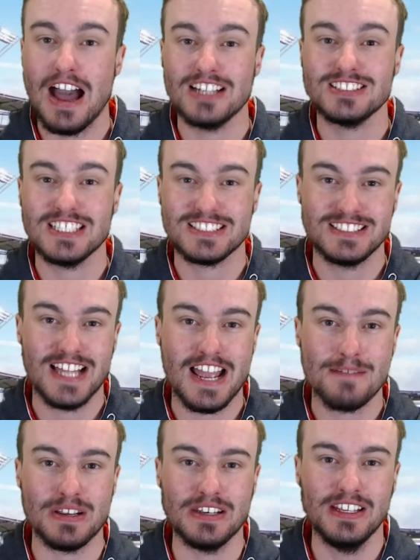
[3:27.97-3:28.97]
Ajis
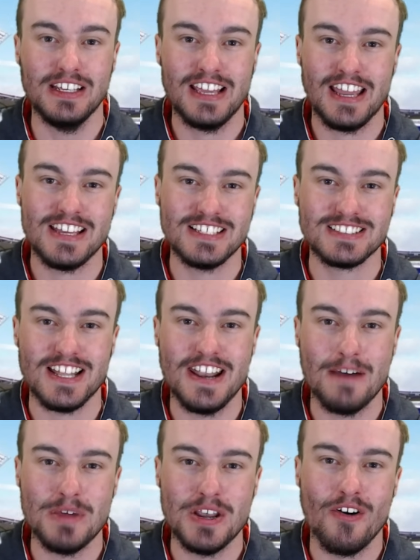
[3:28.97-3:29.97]
Neyman, he is the
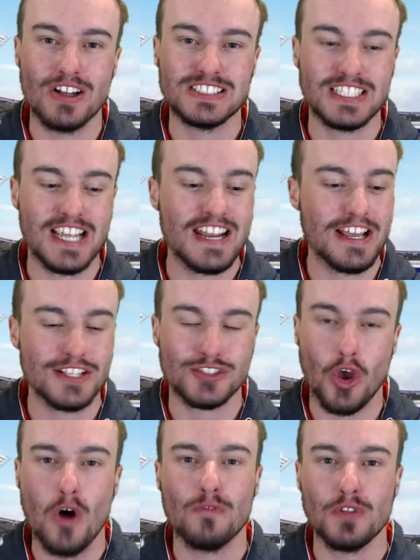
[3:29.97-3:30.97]
number nineteen.
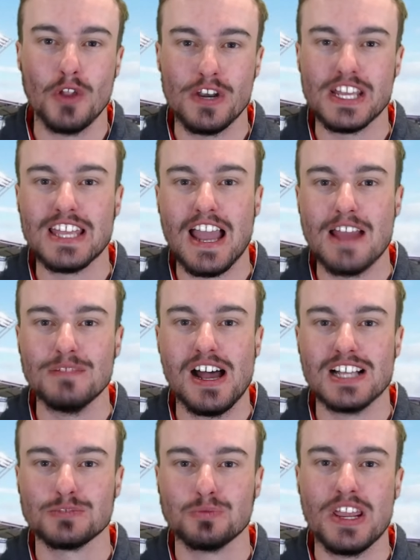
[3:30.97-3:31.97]
His offloading game
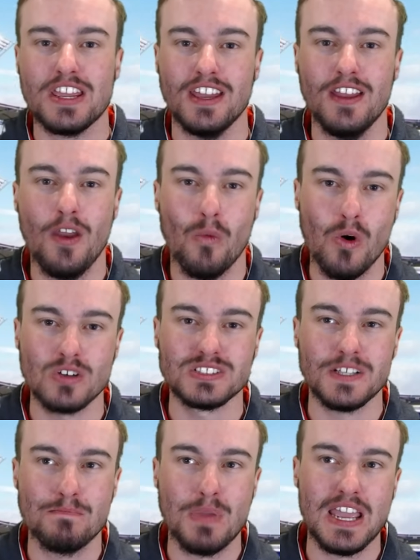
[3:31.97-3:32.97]
last week
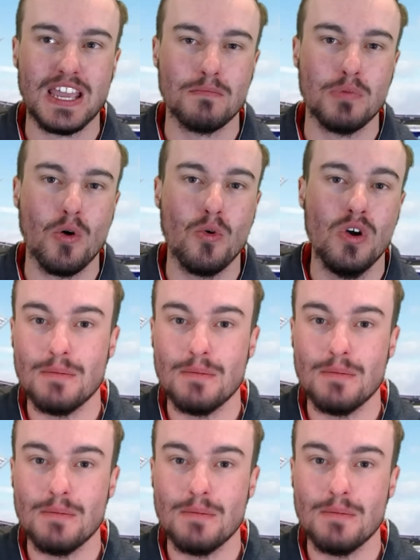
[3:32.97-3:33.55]
was impeccable.